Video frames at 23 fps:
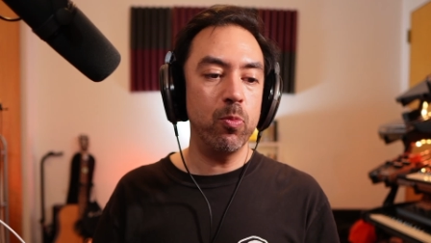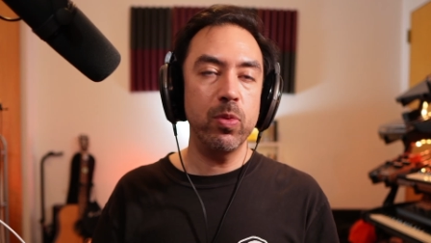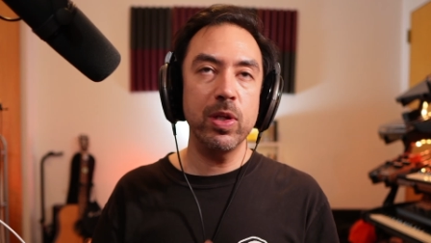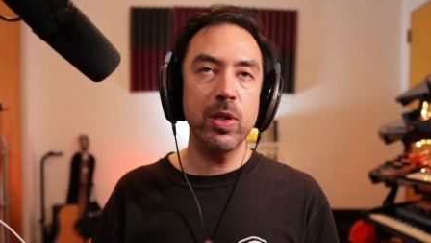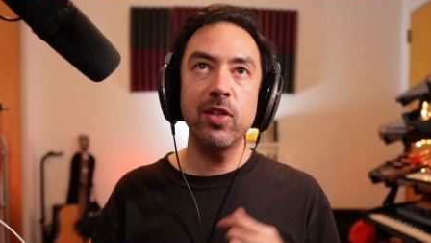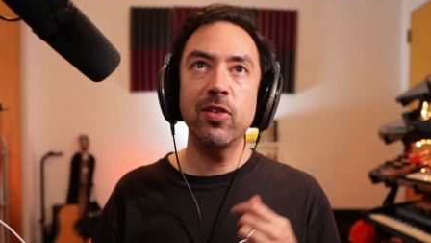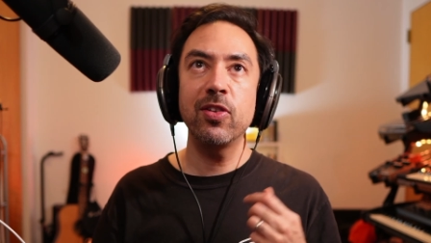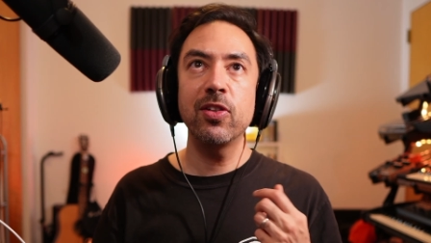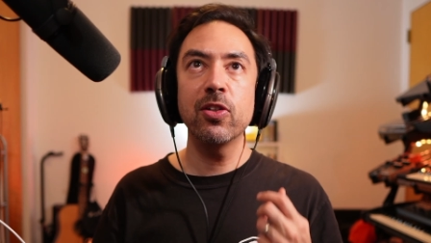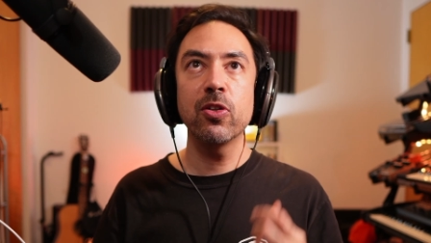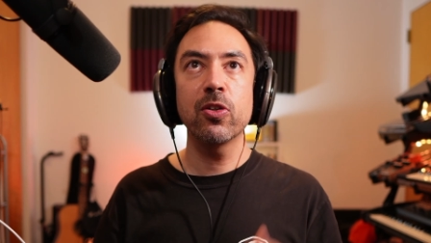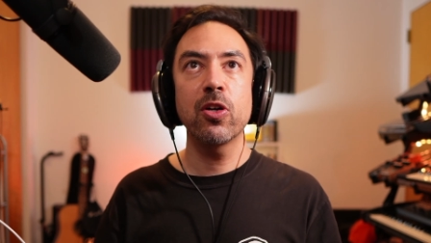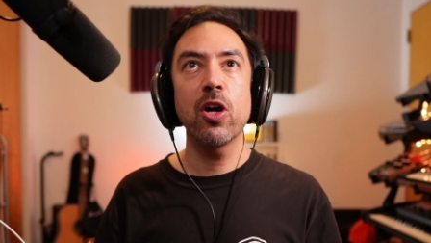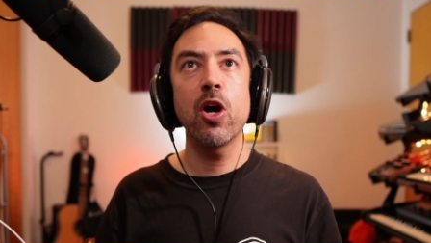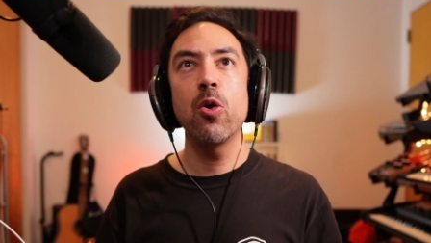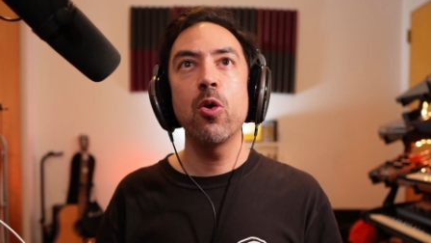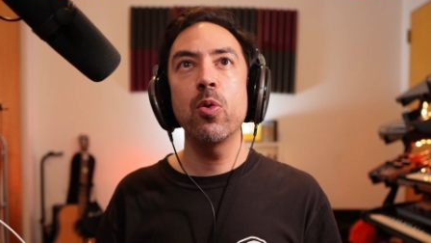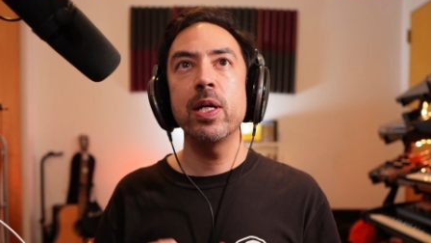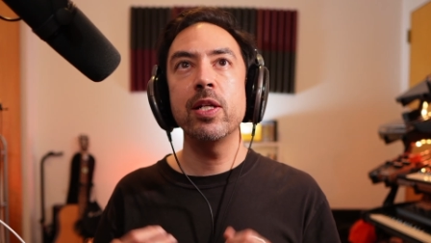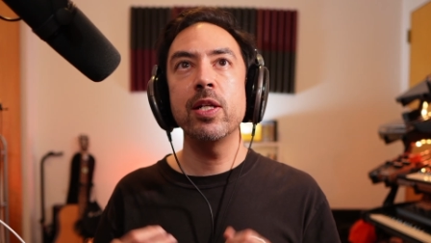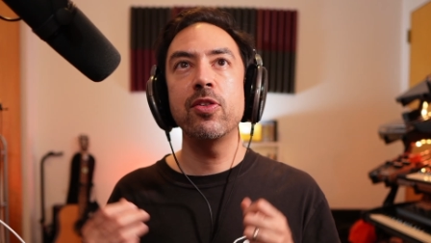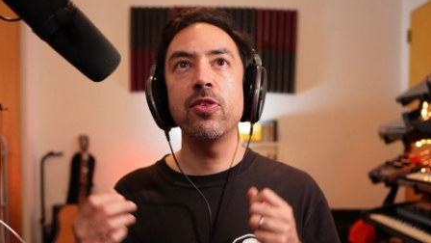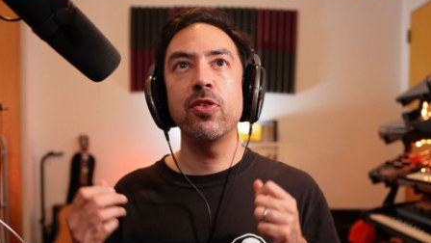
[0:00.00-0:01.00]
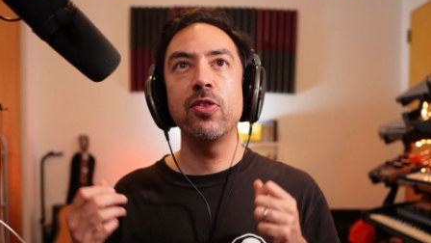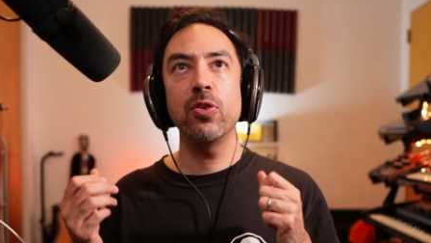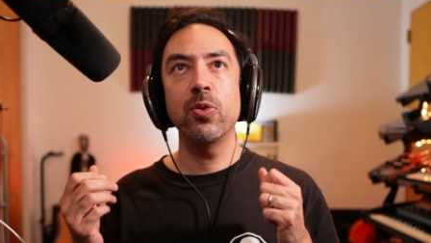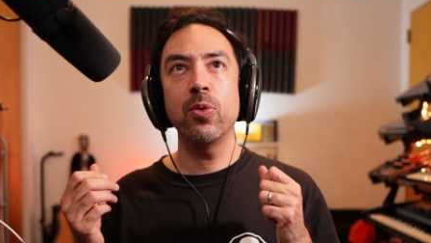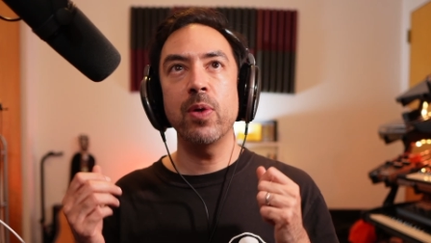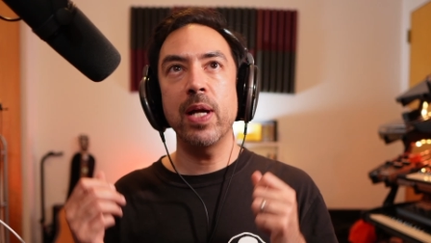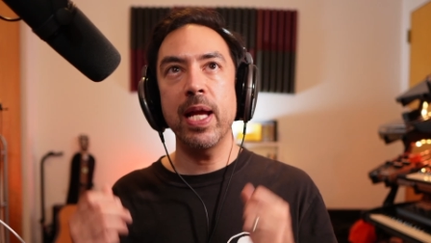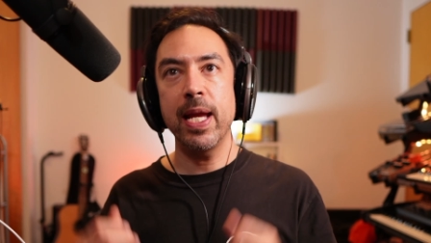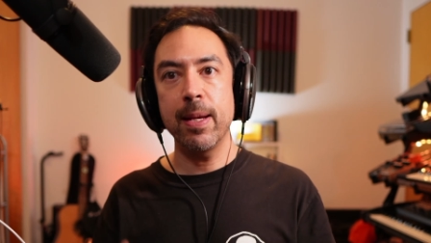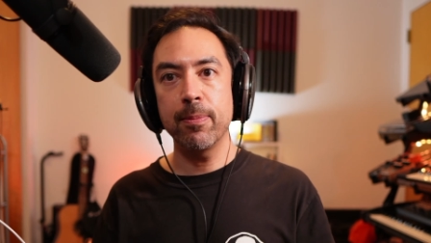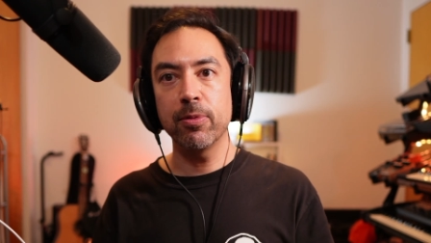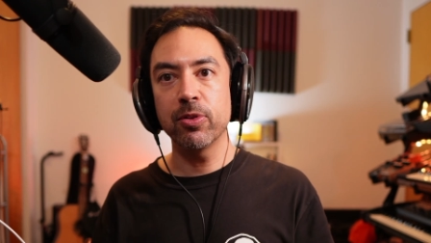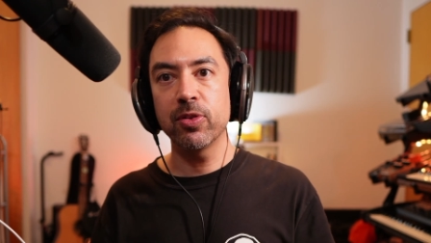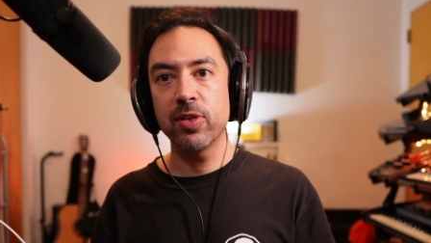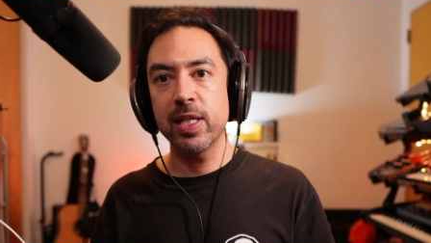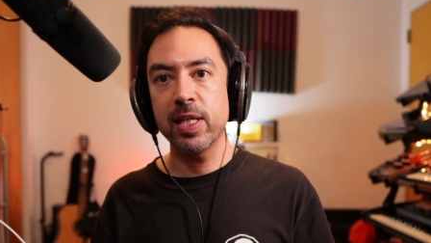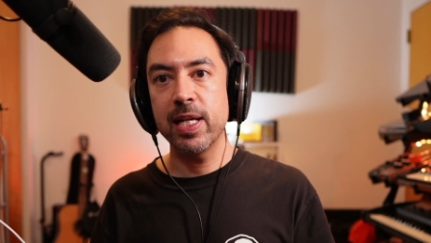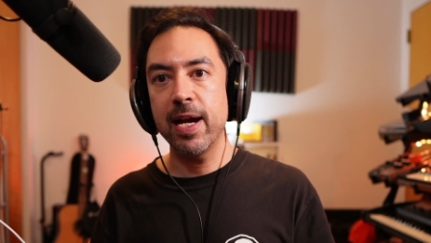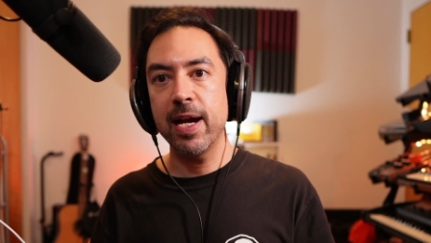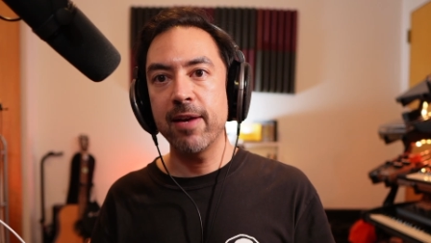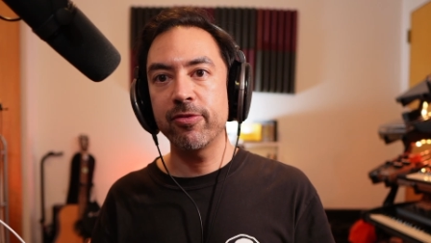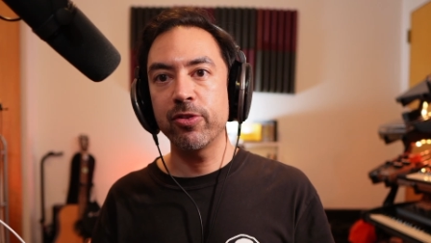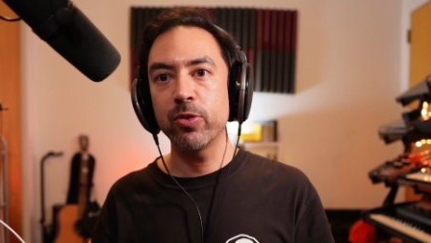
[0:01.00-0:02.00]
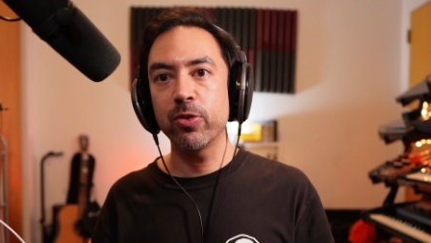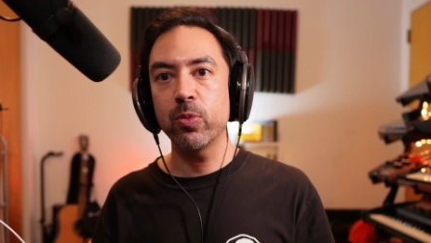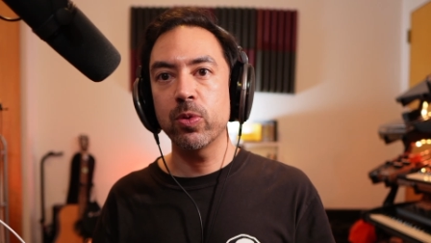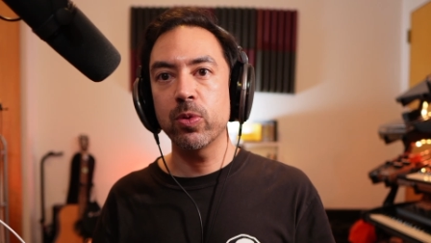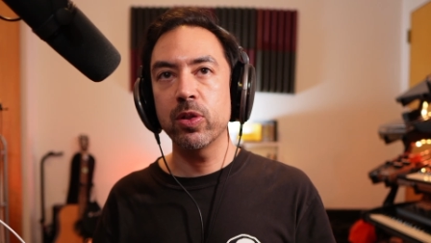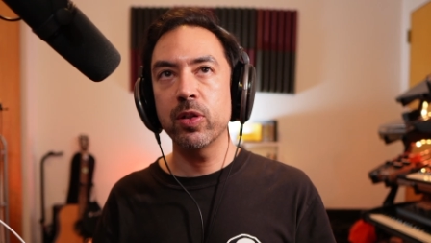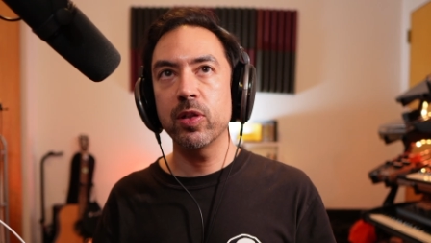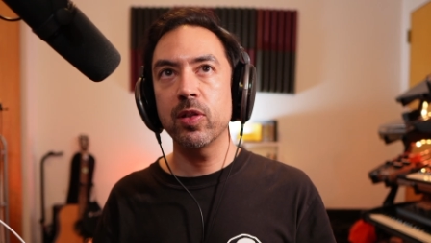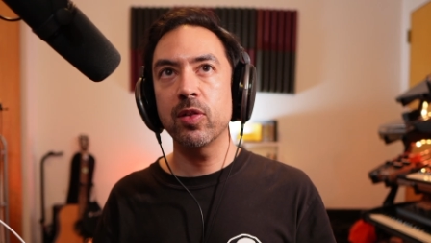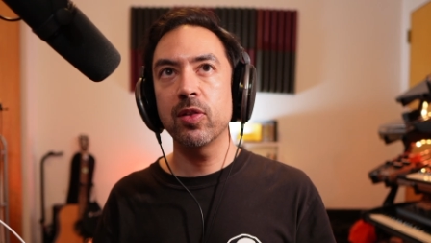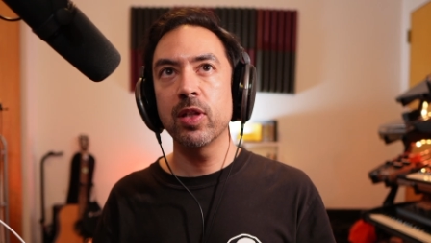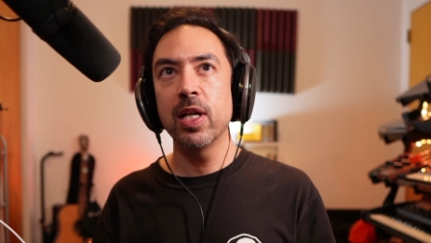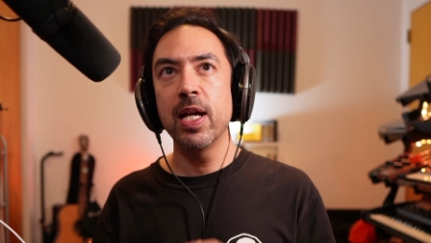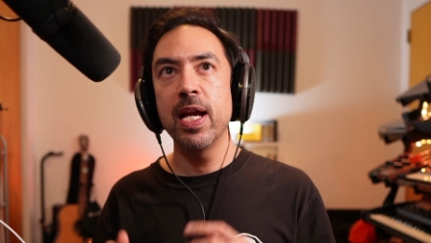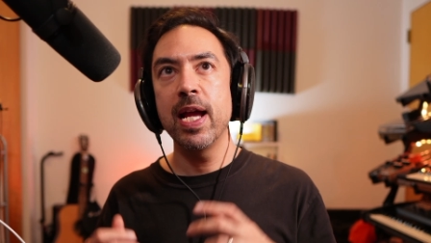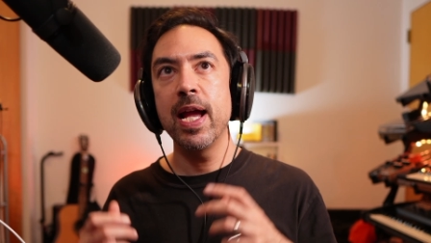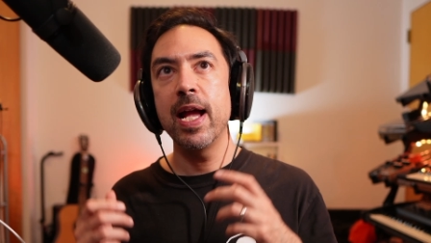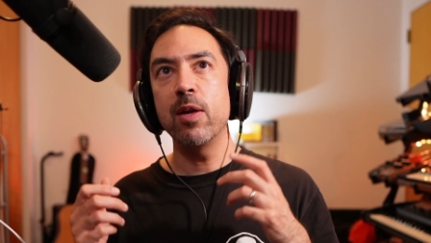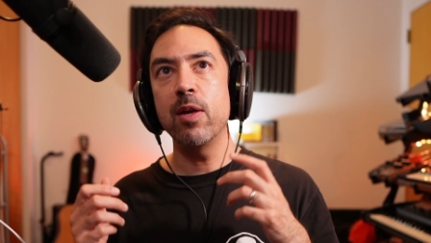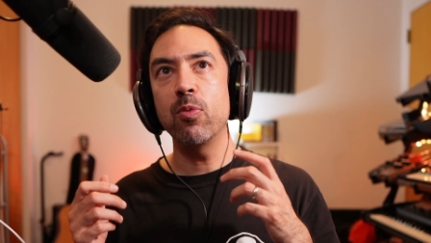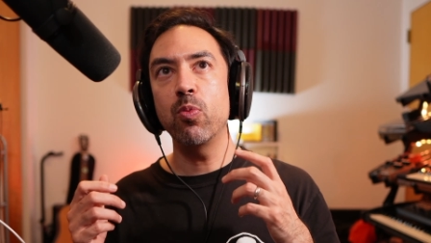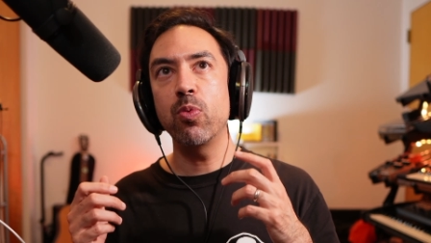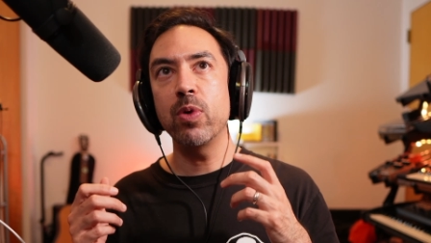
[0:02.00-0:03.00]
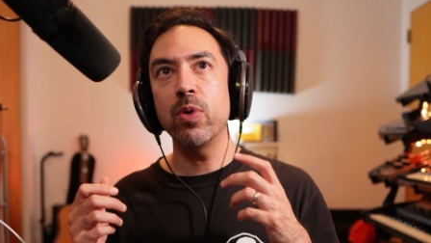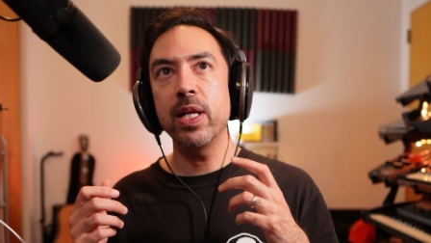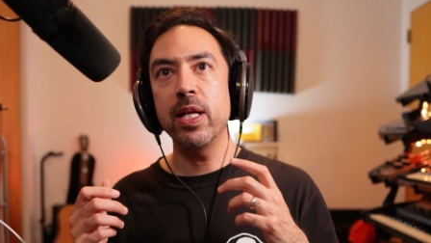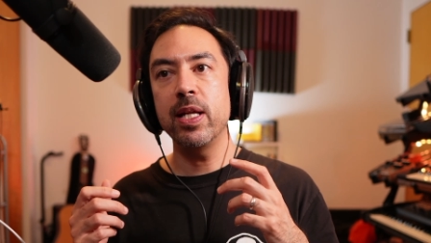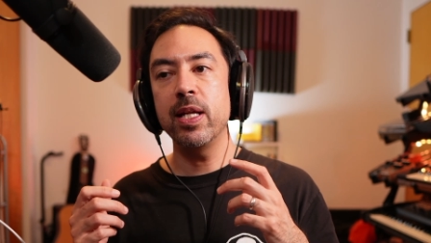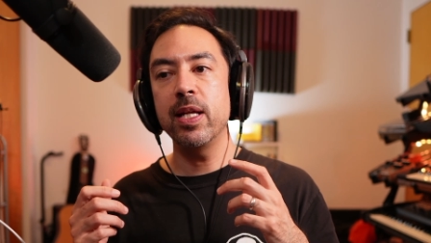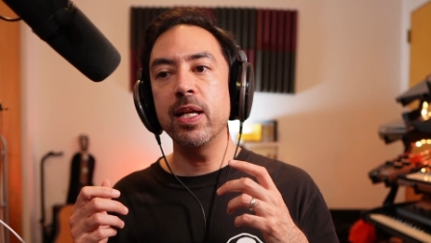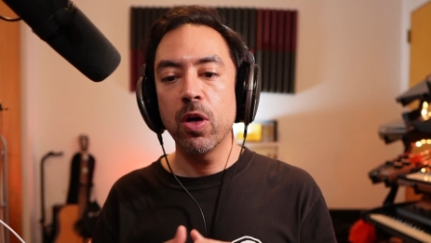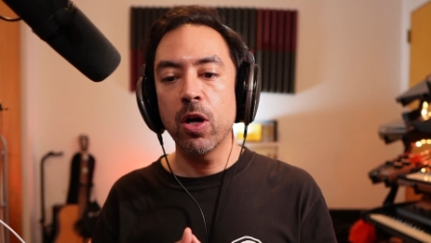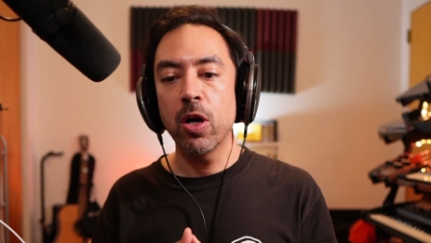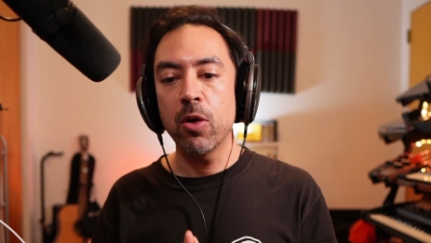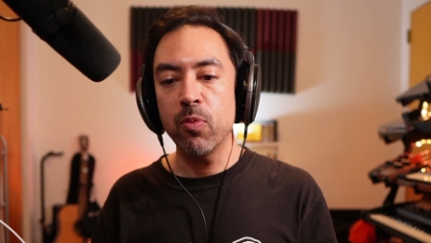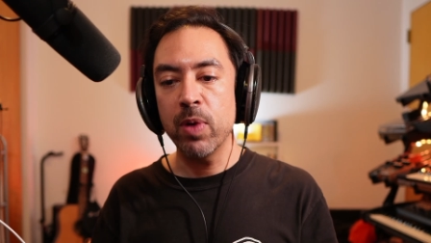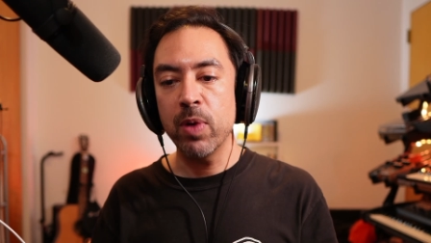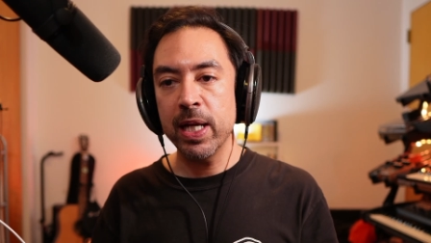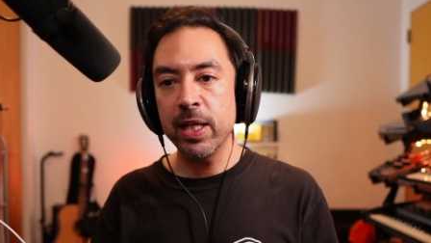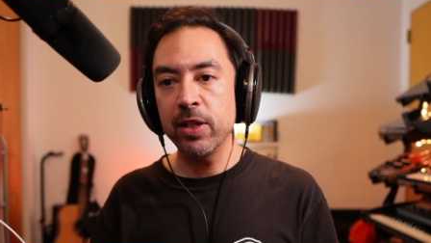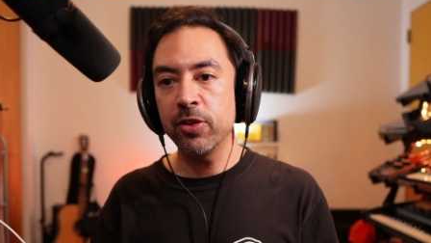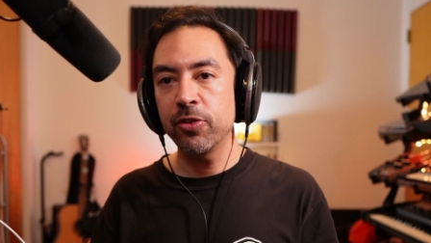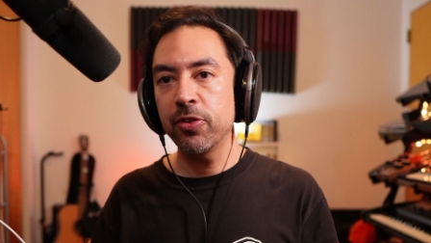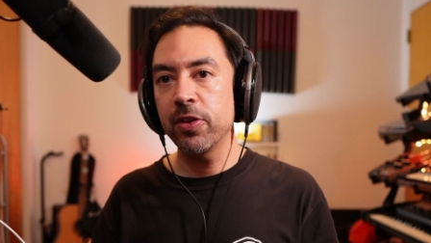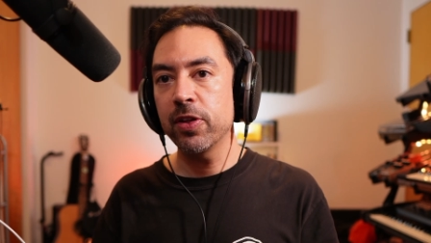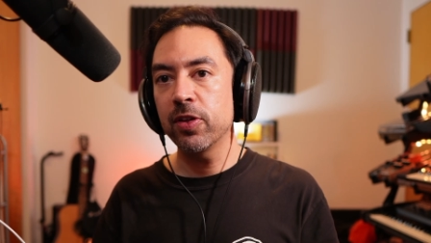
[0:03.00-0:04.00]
we still go into Ableton afterwards and we arrange the